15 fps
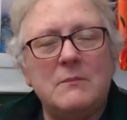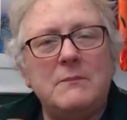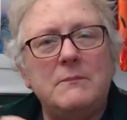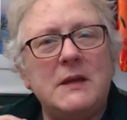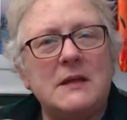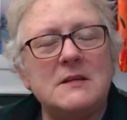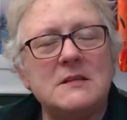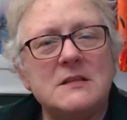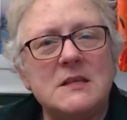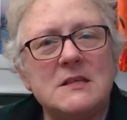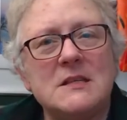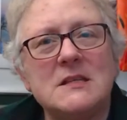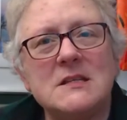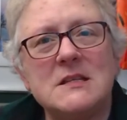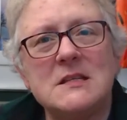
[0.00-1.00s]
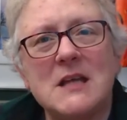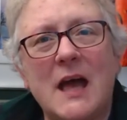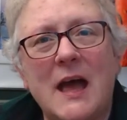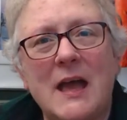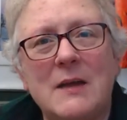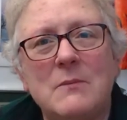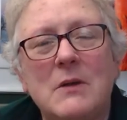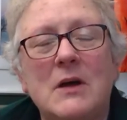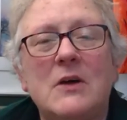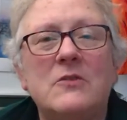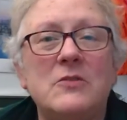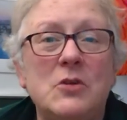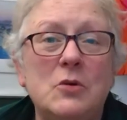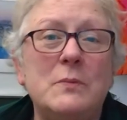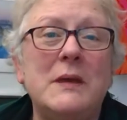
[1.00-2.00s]
because this is a time
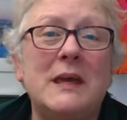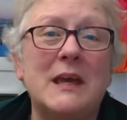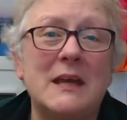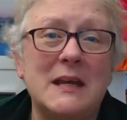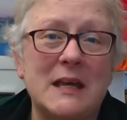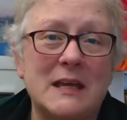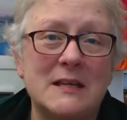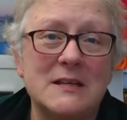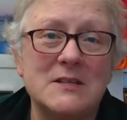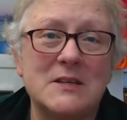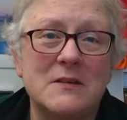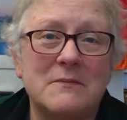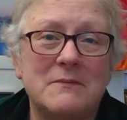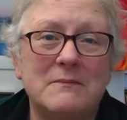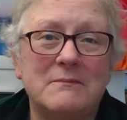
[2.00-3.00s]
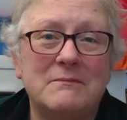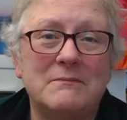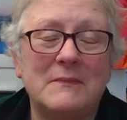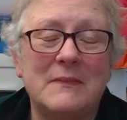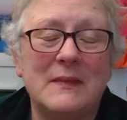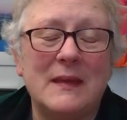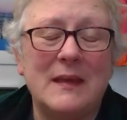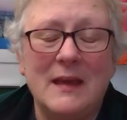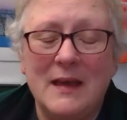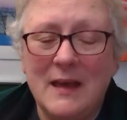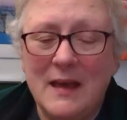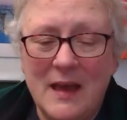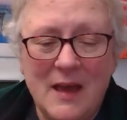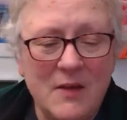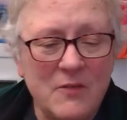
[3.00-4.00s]
of new beginnings.
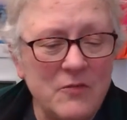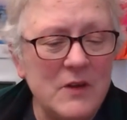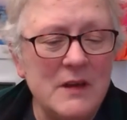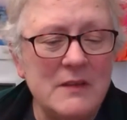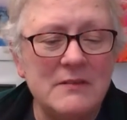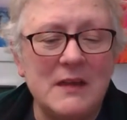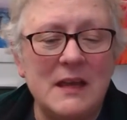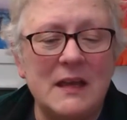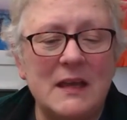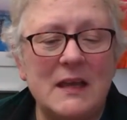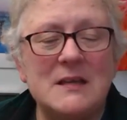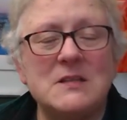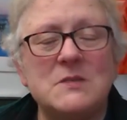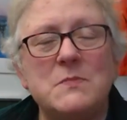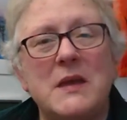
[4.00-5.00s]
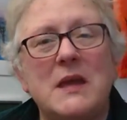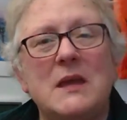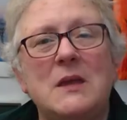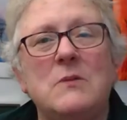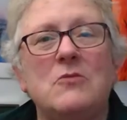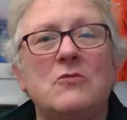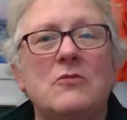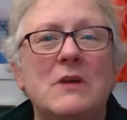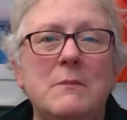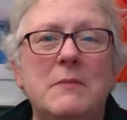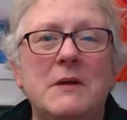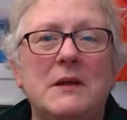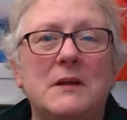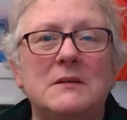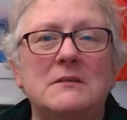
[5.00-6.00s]
Everything is being
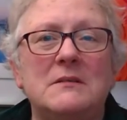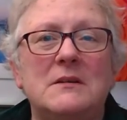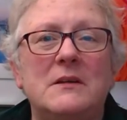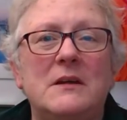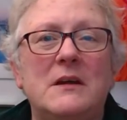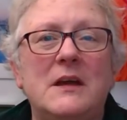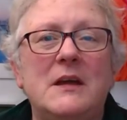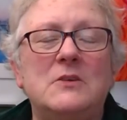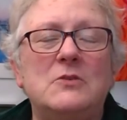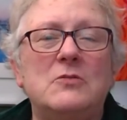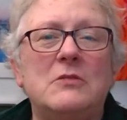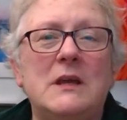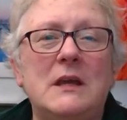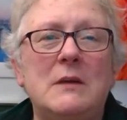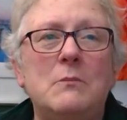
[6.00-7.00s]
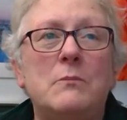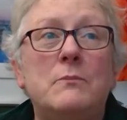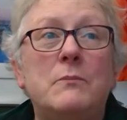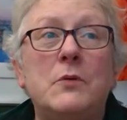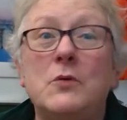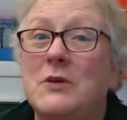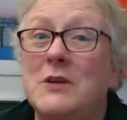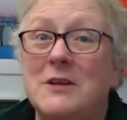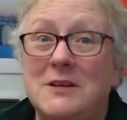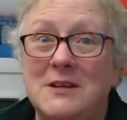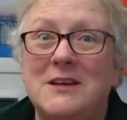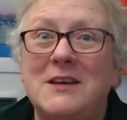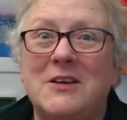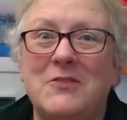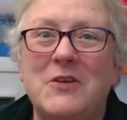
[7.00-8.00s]
rebuilt and
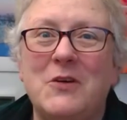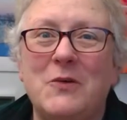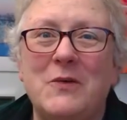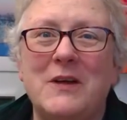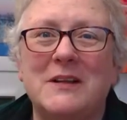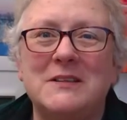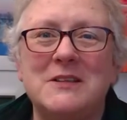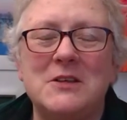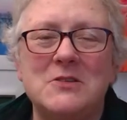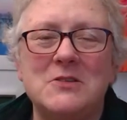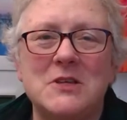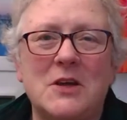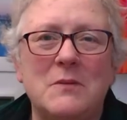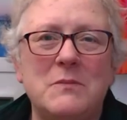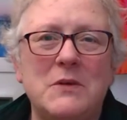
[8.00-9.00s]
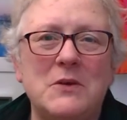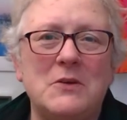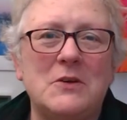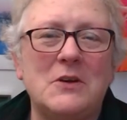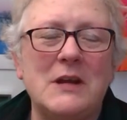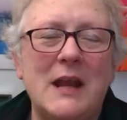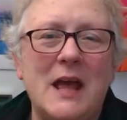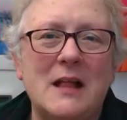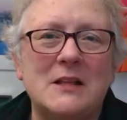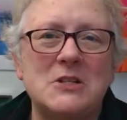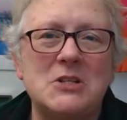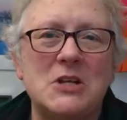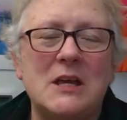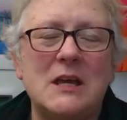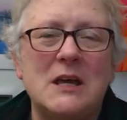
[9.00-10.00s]
rebooted, if you will, to use a computer
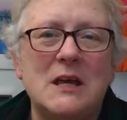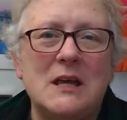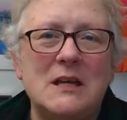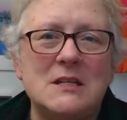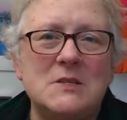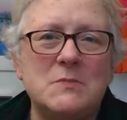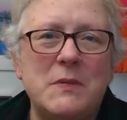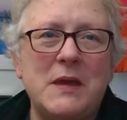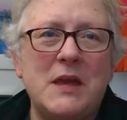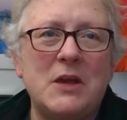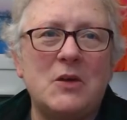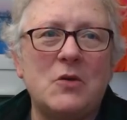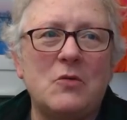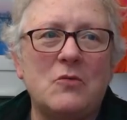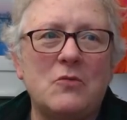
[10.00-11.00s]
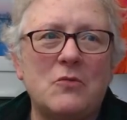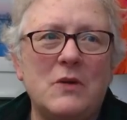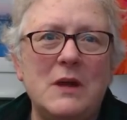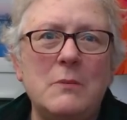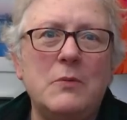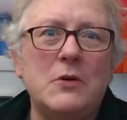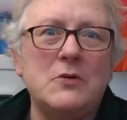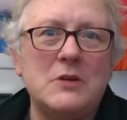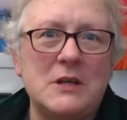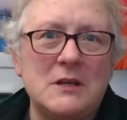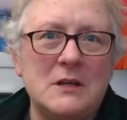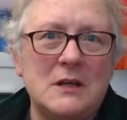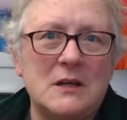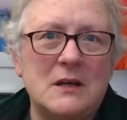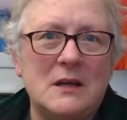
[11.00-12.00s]
analogy. It's being rebooted.